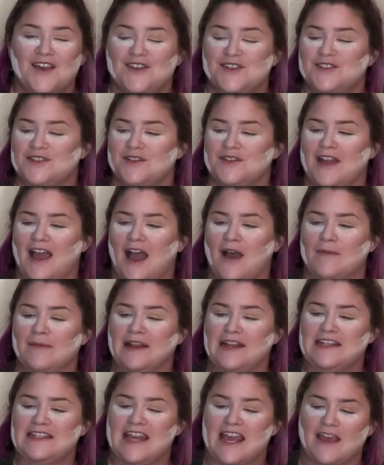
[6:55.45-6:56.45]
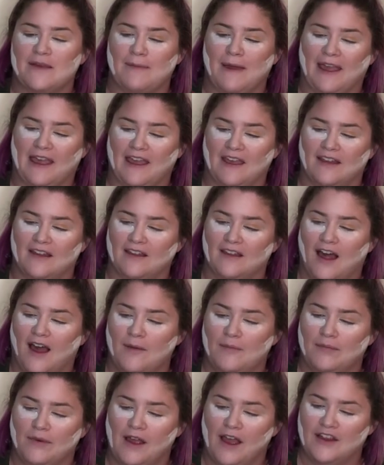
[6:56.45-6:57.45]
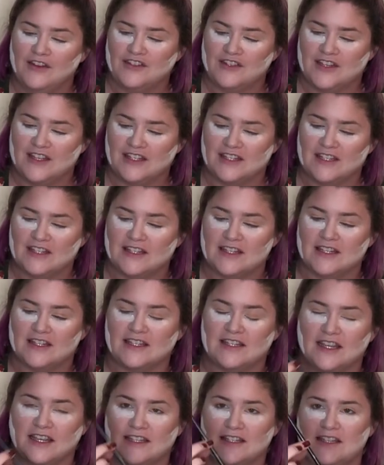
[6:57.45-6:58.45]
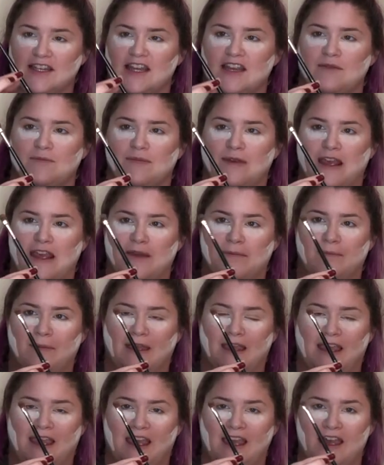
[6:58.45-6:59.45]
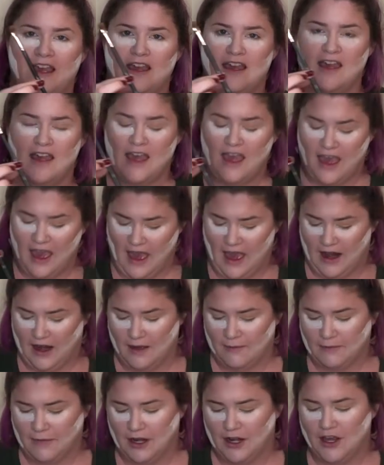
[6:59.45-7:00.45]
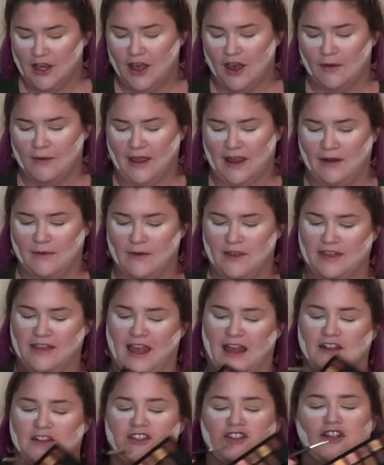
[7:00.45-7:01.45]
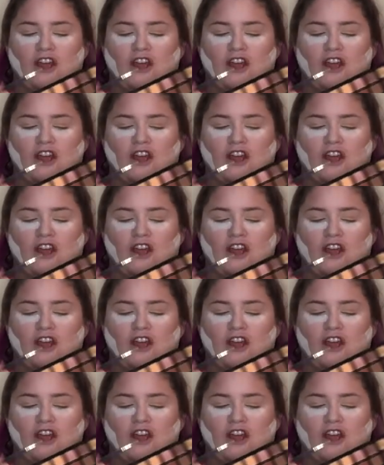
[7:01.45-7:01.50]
So now I'm gonna take my Inglot brush. This is the 16 pp, and I'm gonna go in with that